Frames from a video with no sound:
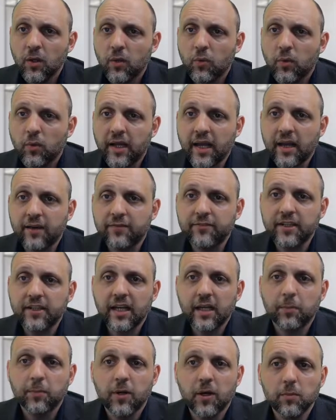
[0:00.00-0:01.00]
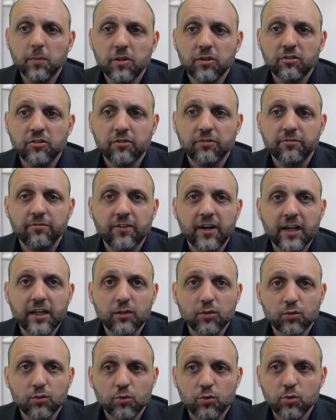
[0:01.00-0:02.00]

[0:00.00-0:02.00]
when FDA published a final